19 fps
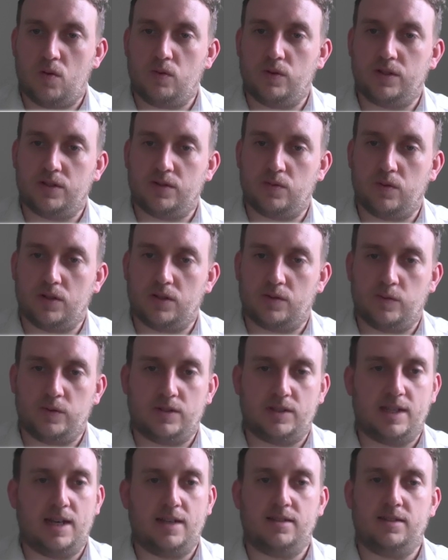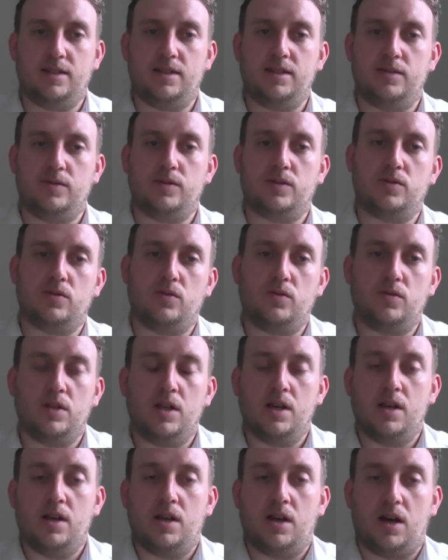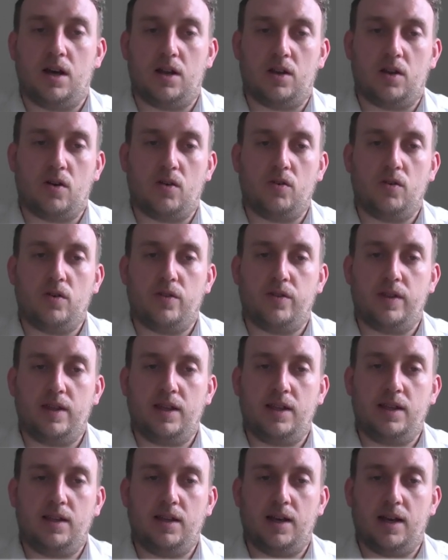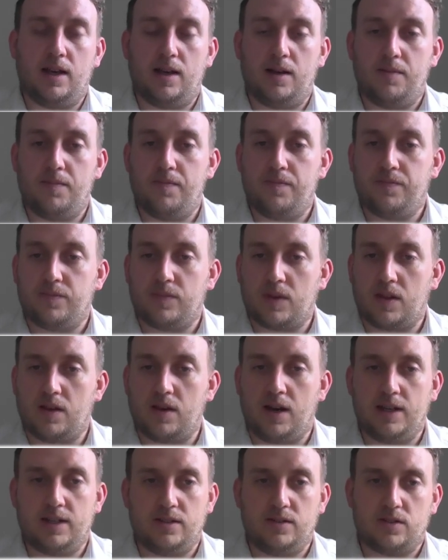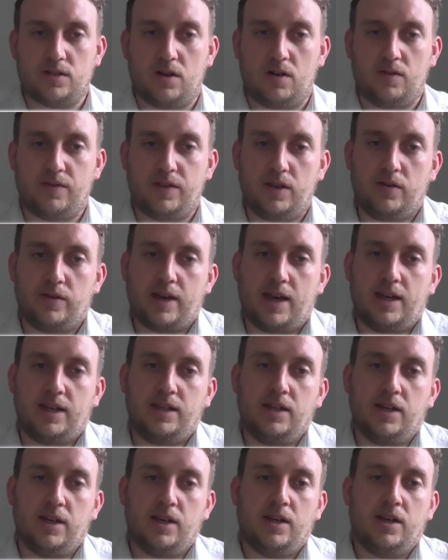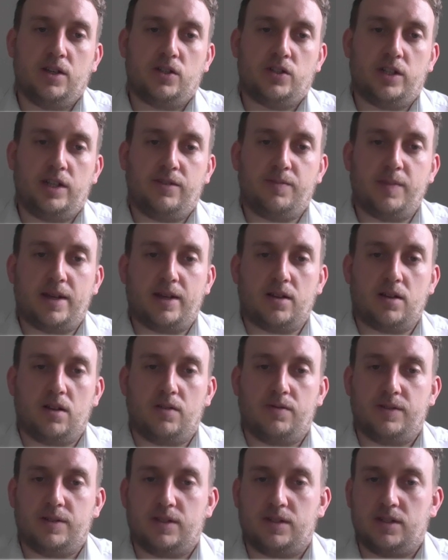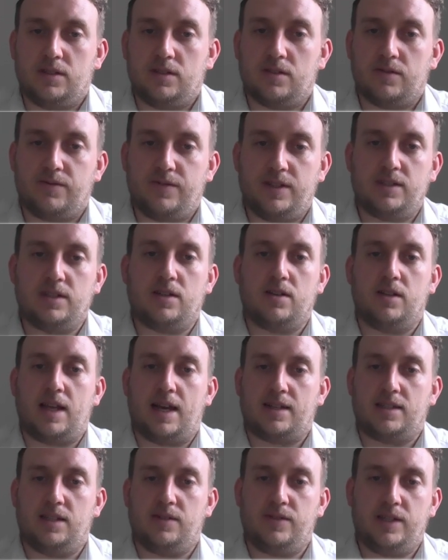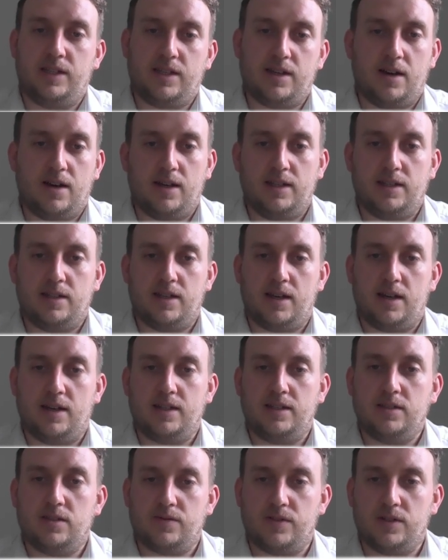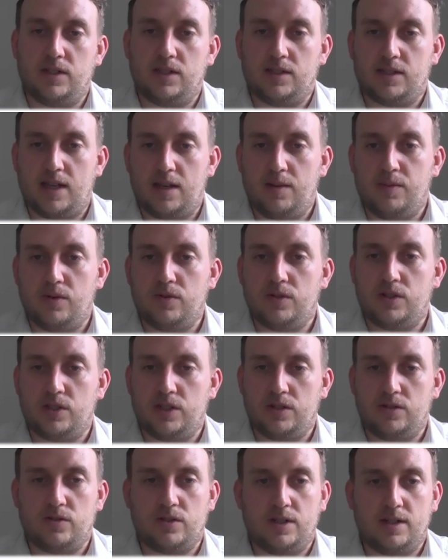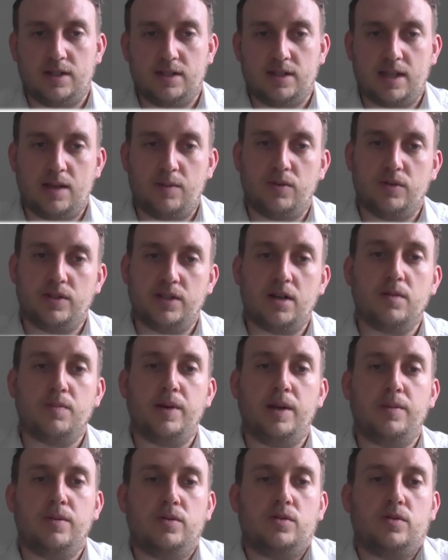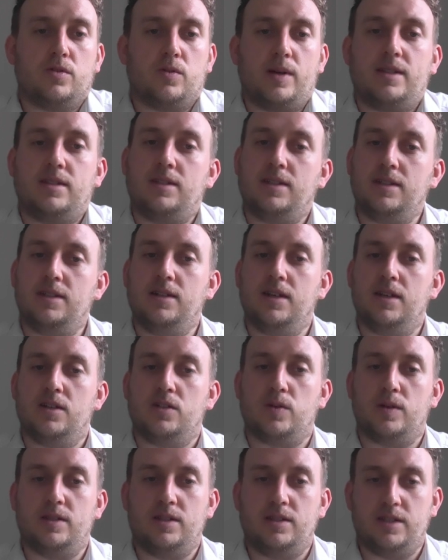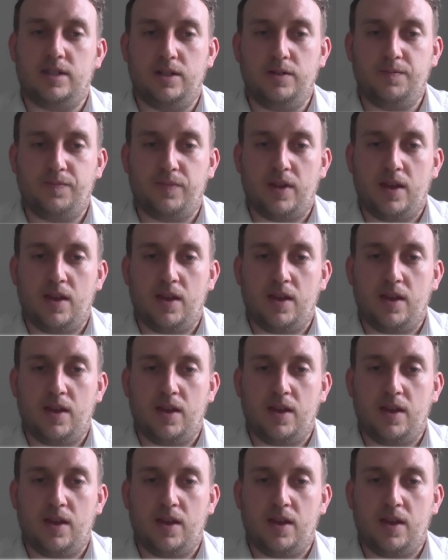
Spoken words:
was tested, it was all along the guidance of the UK Chief Medical Officer's Physical Activity Guidelines for Disabled Children and Disabled Young People 2022,